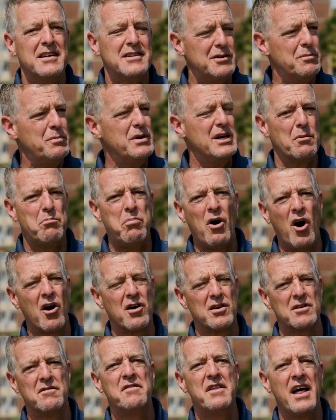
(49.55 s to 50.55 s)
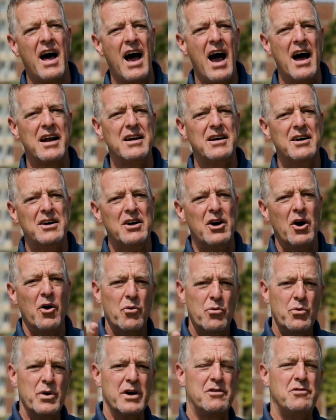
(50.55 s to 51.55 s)
to be a part of that
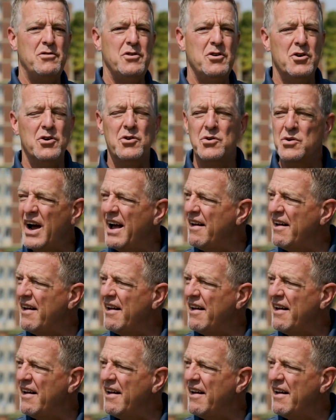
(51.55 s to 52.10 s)
with you.